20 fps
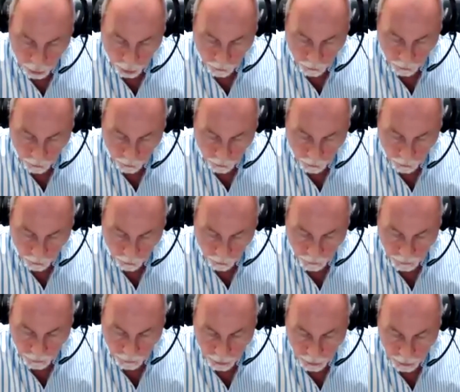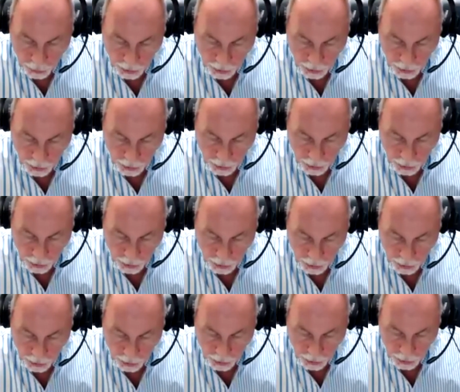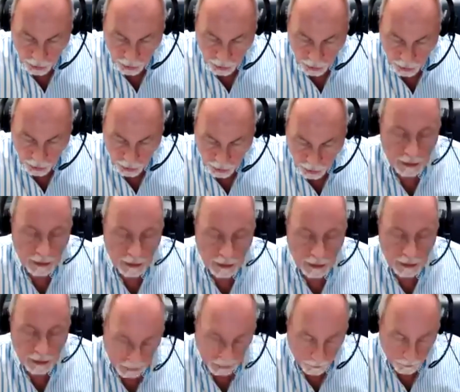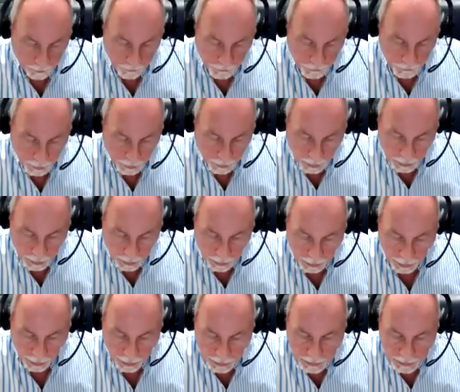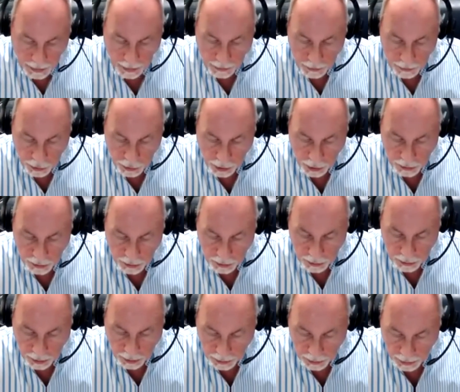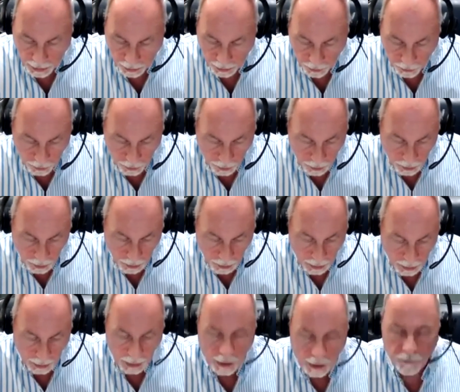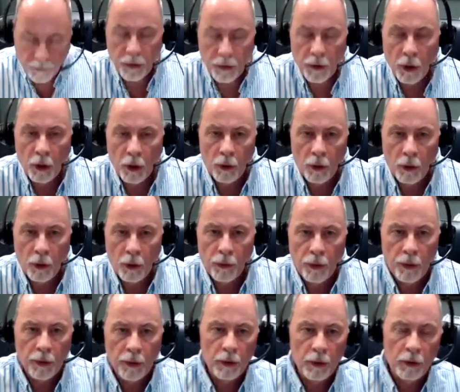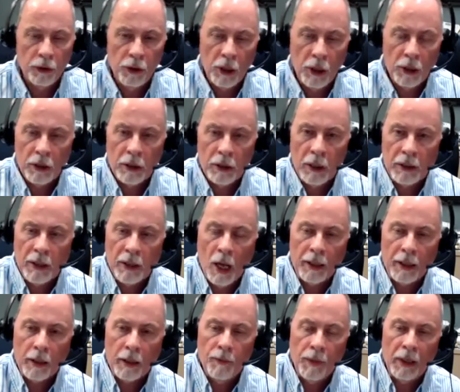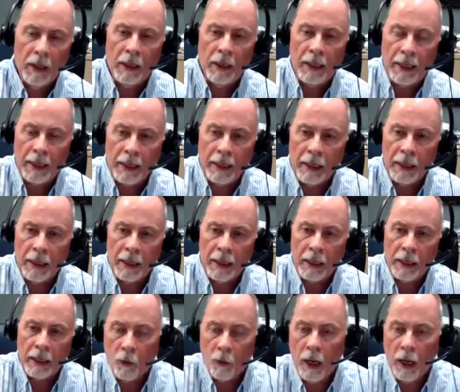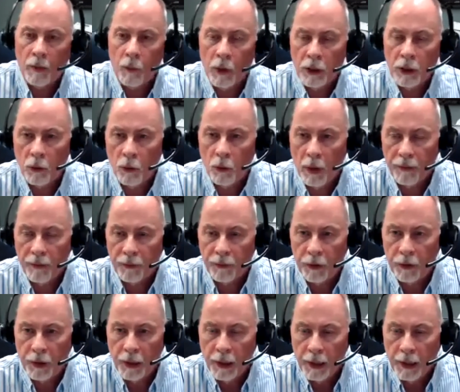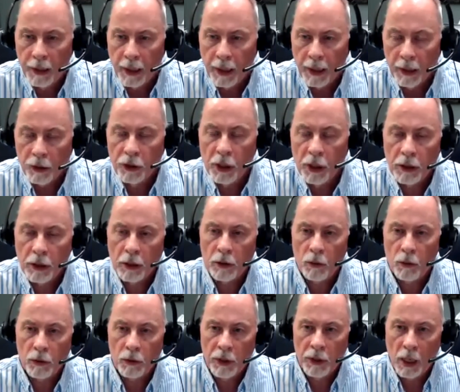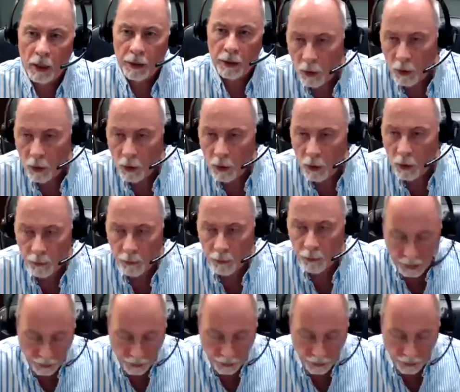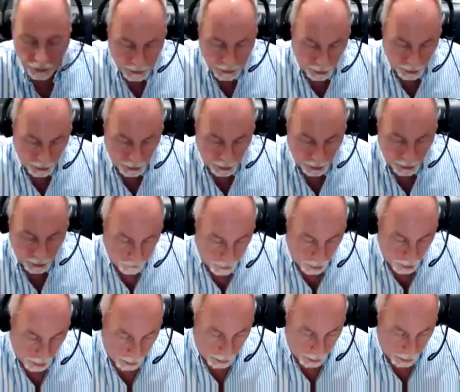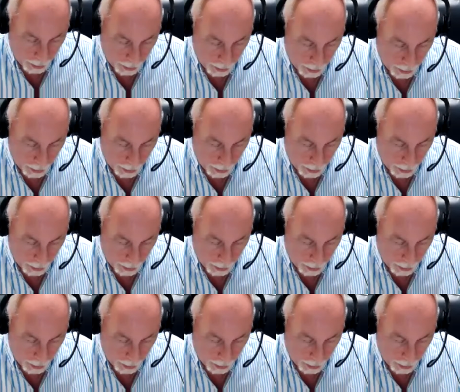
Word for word: determined that Jesus was guilty of blasphemy and sentenced Jesus to death, even though Jesus had not committed any crime whatsoever, and Jesus was telling the truth about being the Son of God.